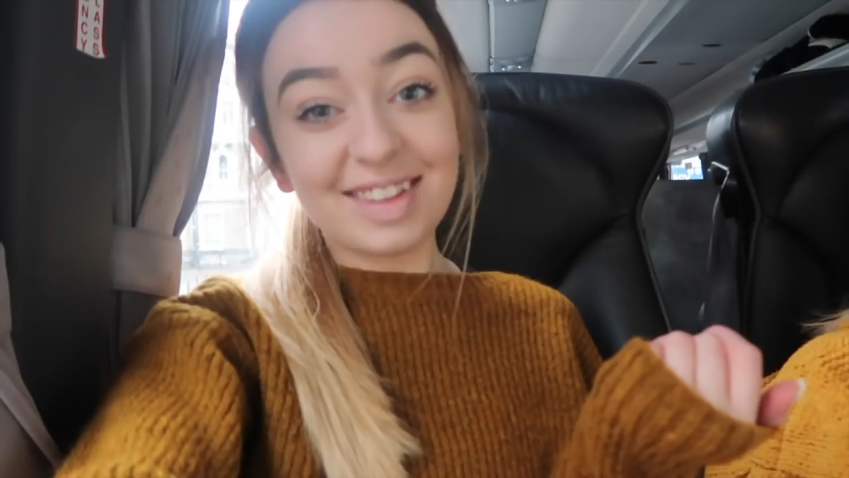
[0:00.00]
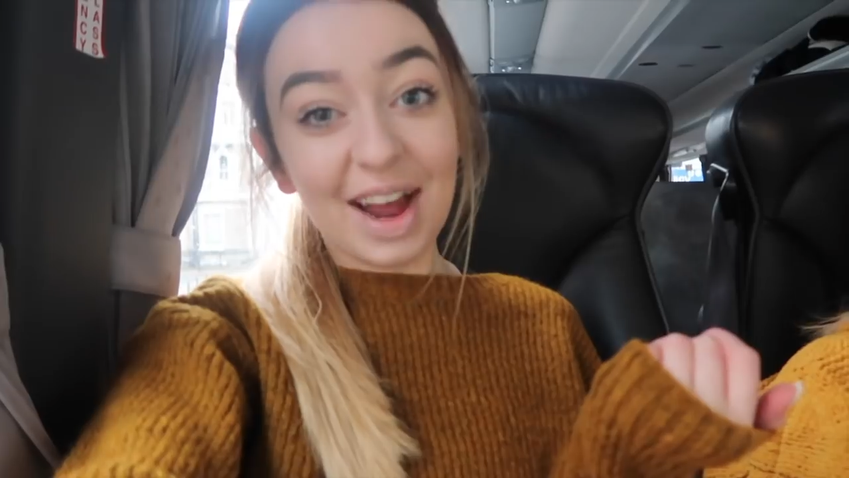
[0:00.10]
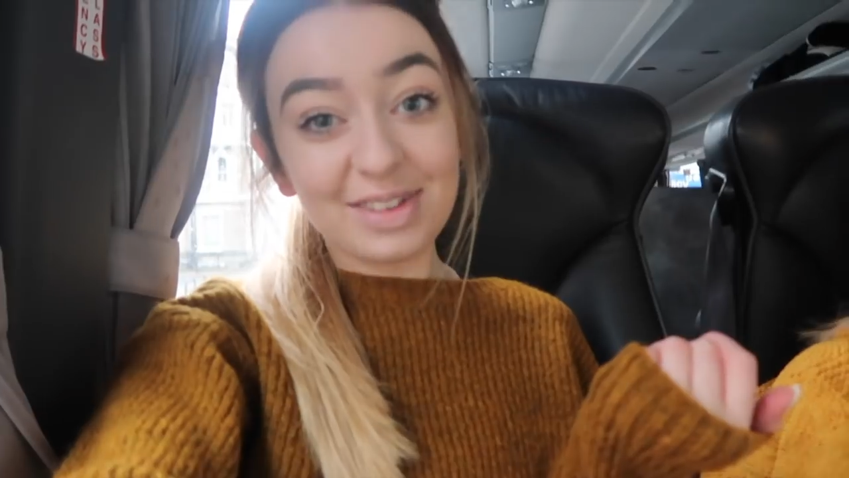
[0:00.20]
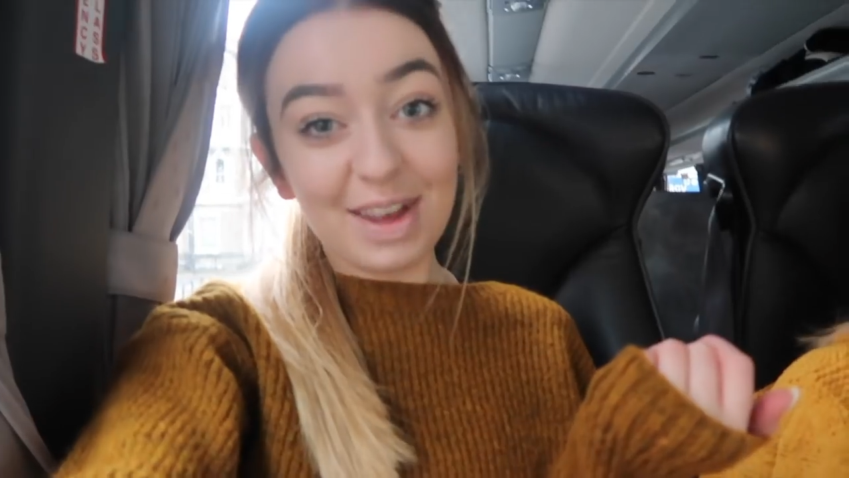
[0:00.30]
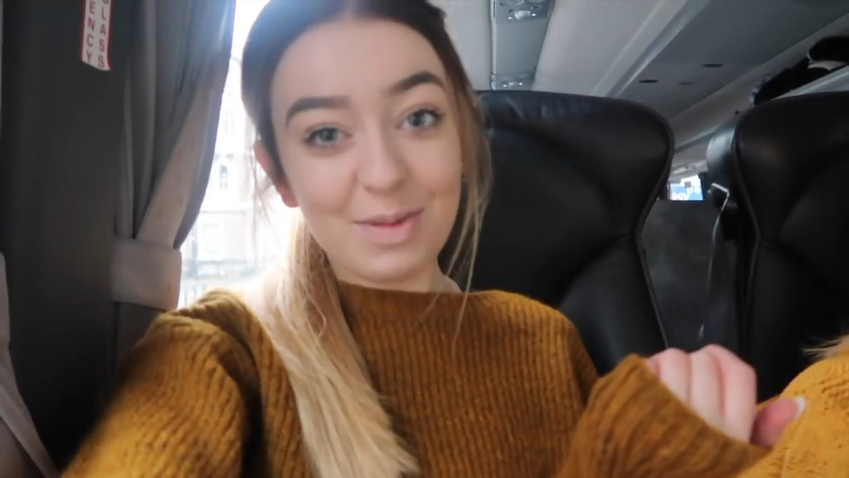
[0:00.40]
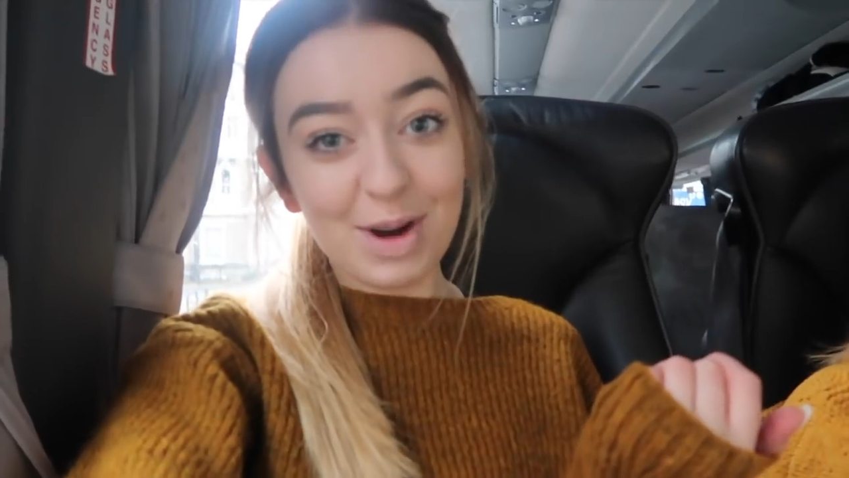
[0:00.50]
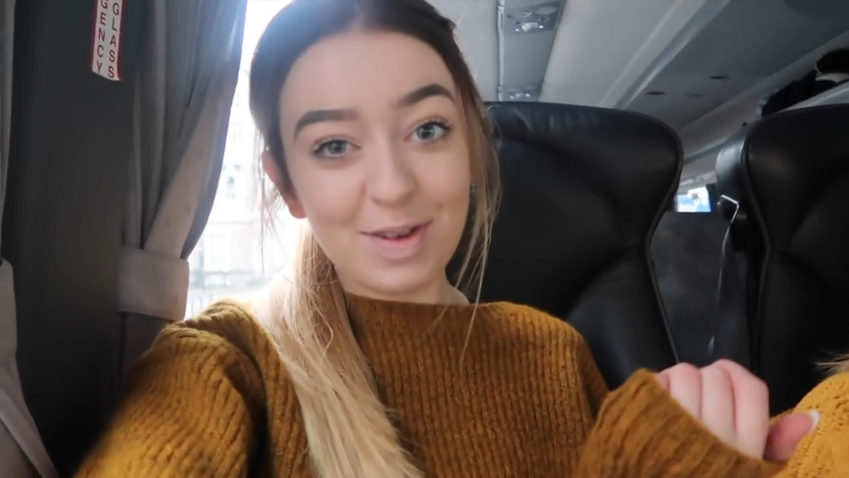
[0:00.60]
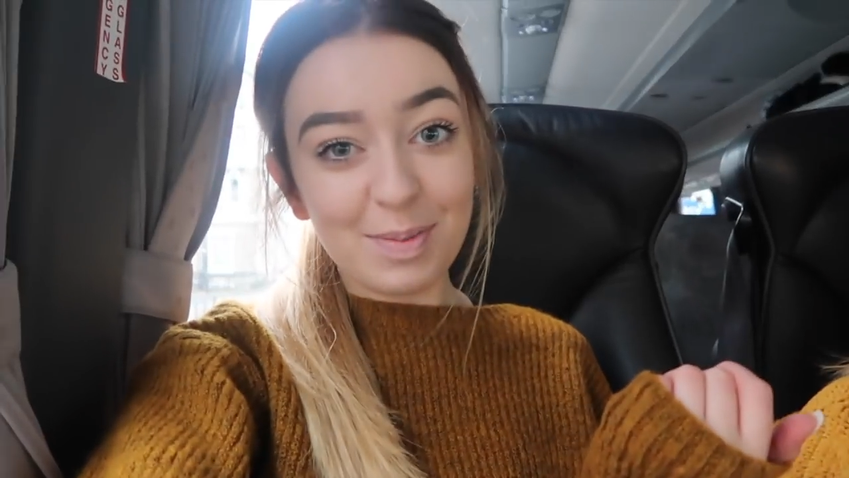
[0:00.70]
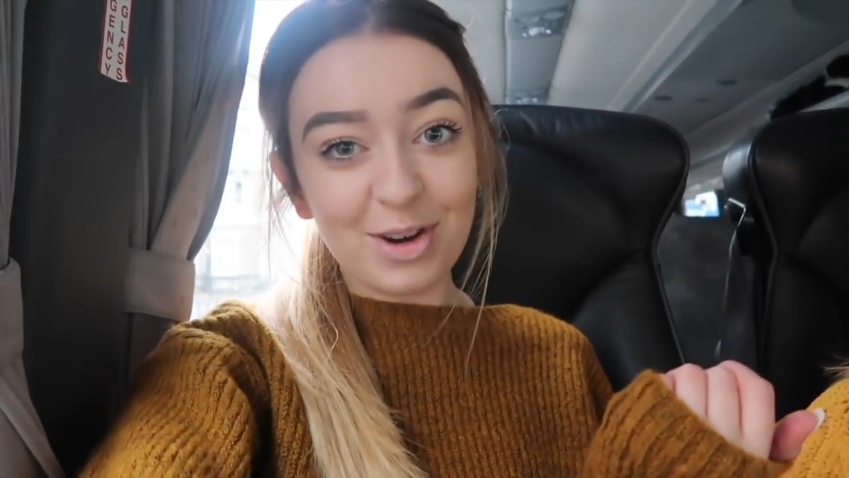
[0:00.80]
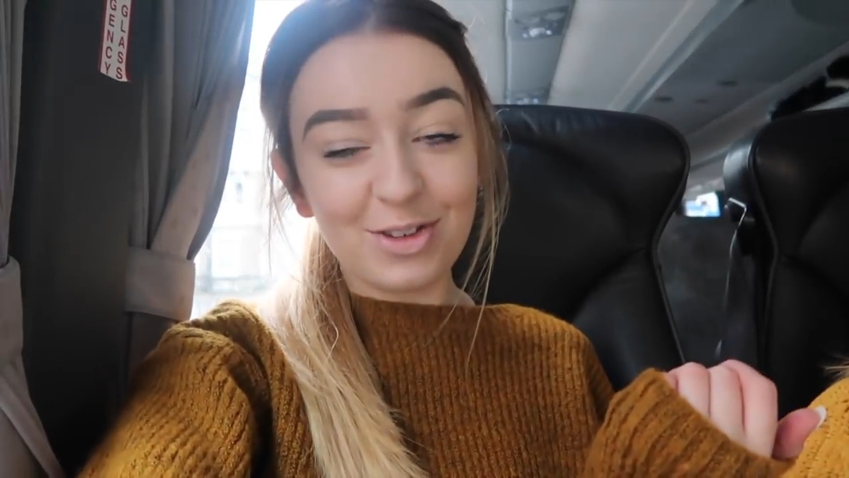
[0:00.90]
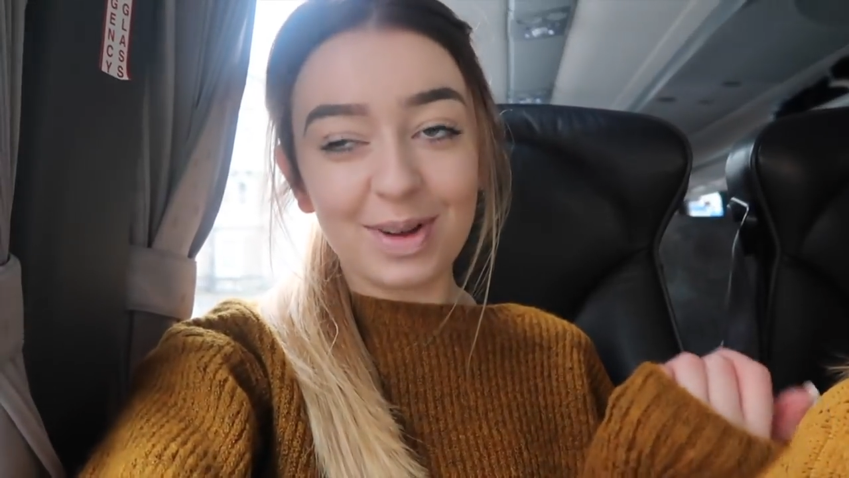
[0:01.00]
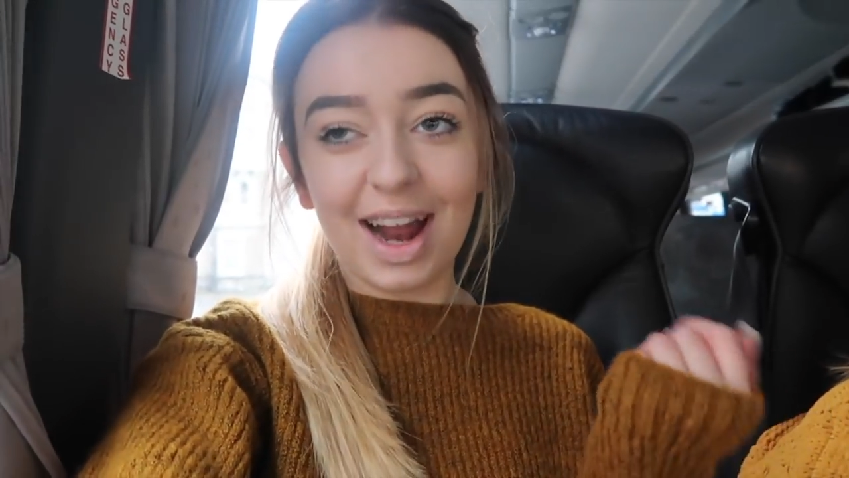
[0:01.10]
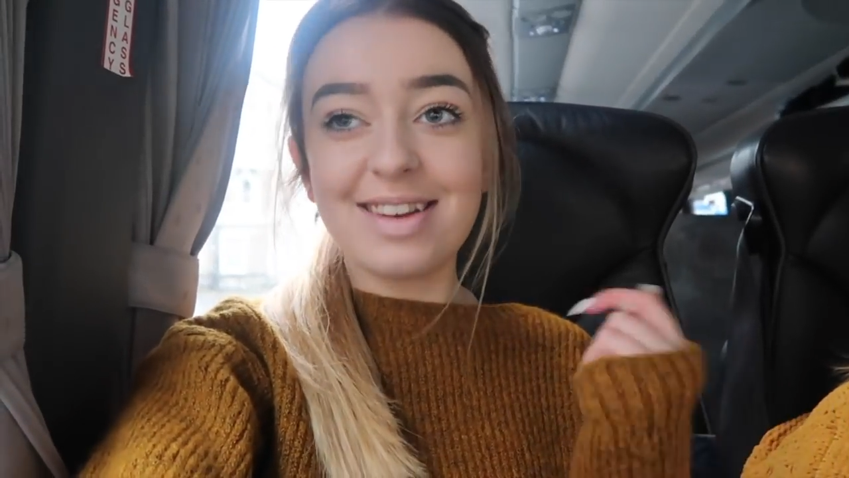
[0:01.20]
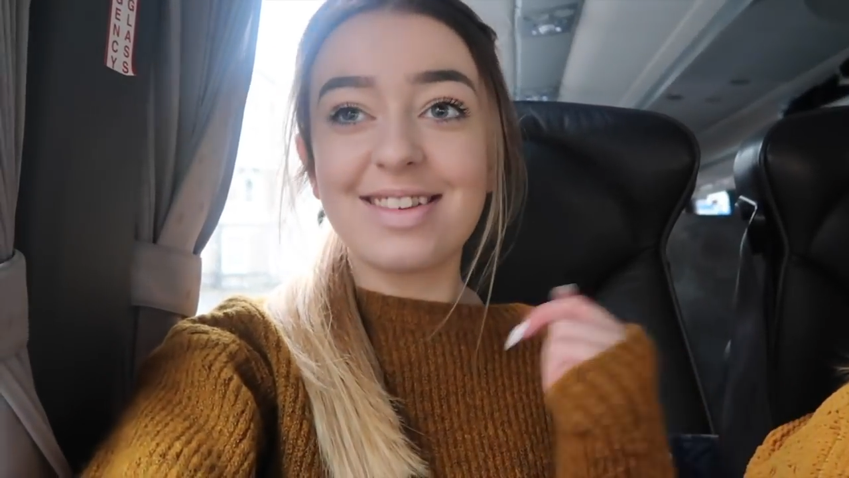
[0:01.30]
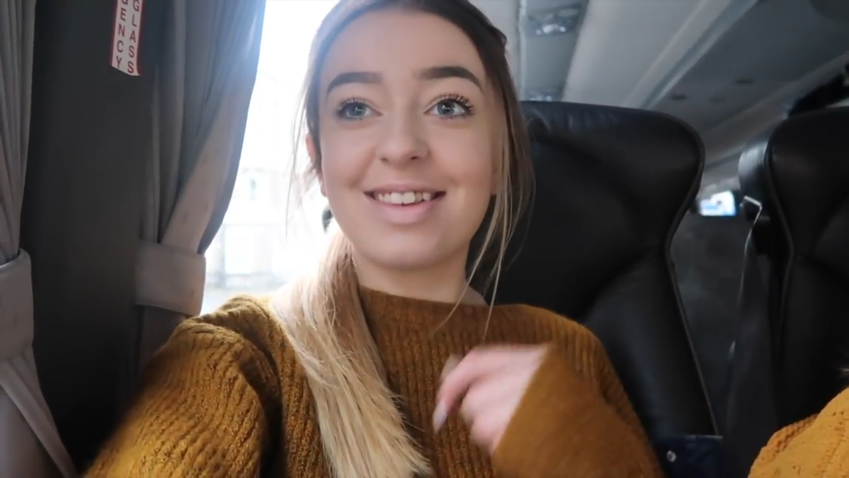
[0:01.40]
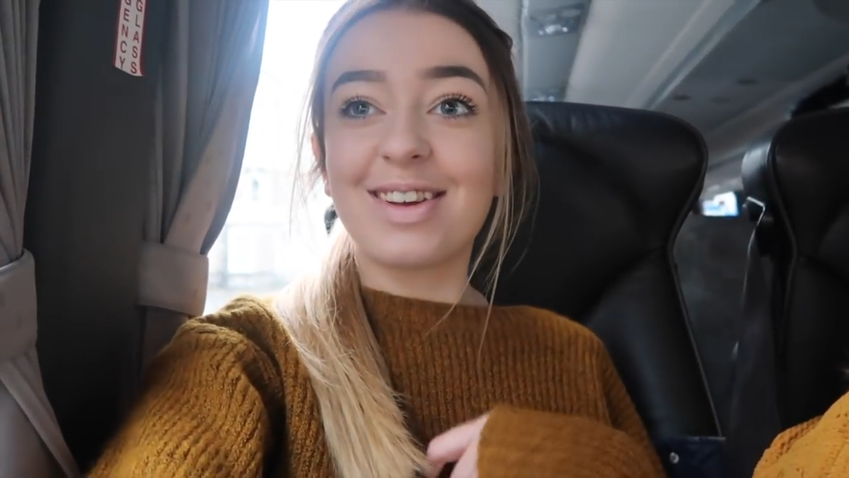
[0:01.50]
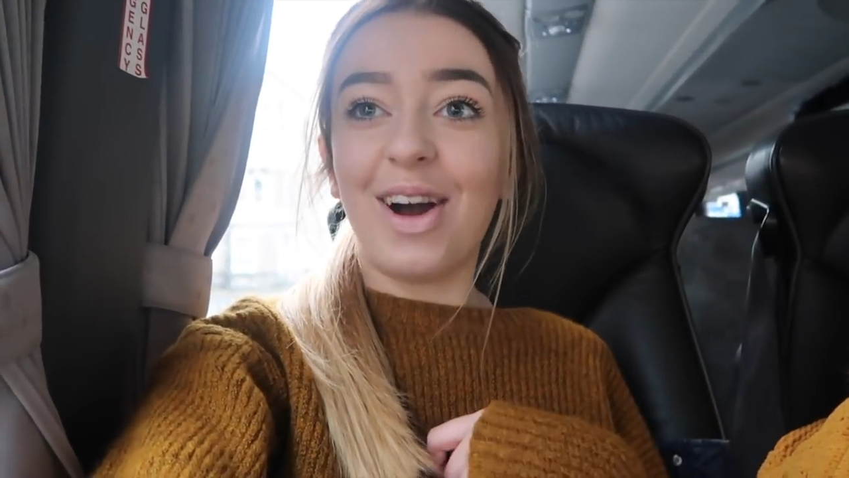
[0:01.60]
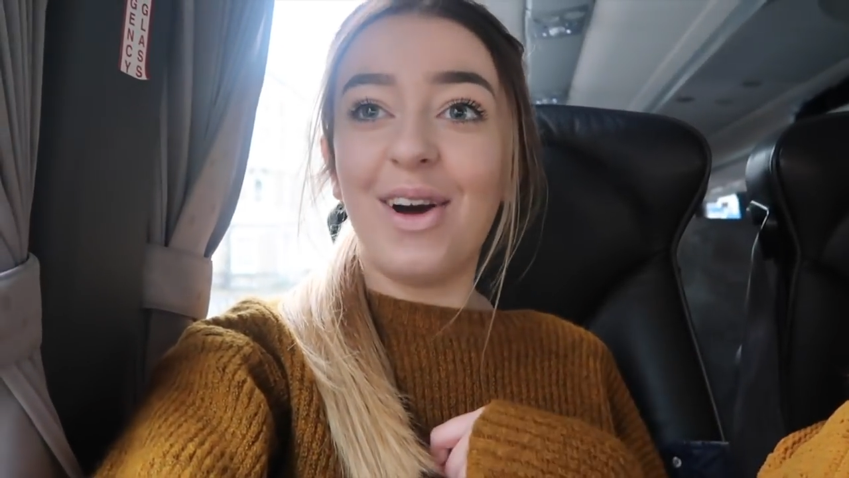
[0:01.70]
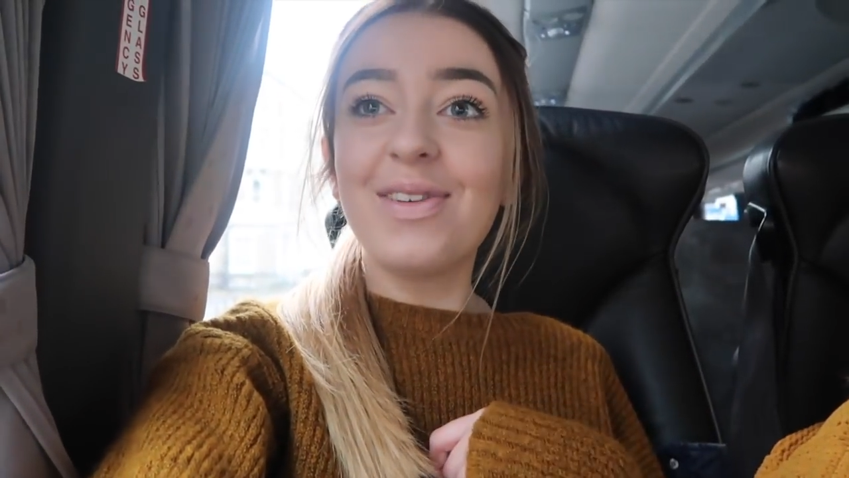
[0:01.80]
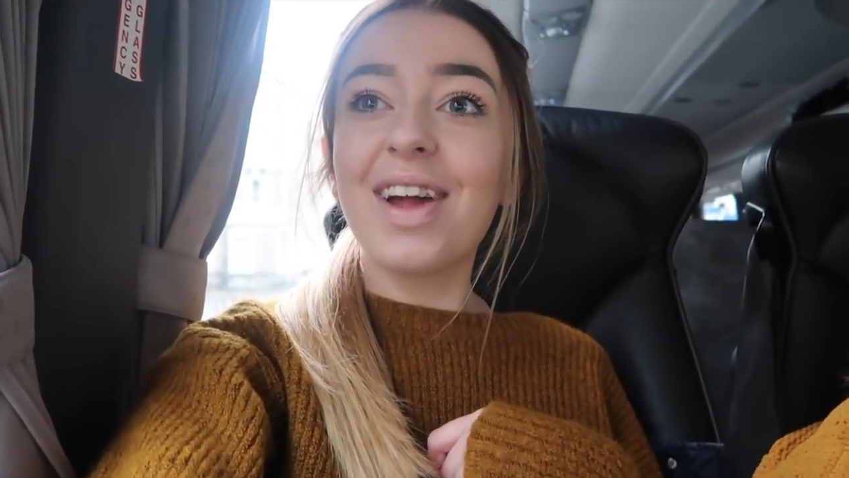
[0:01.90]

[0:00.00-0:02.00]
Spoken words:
Staff's giving one of her body shop calendars to Nicole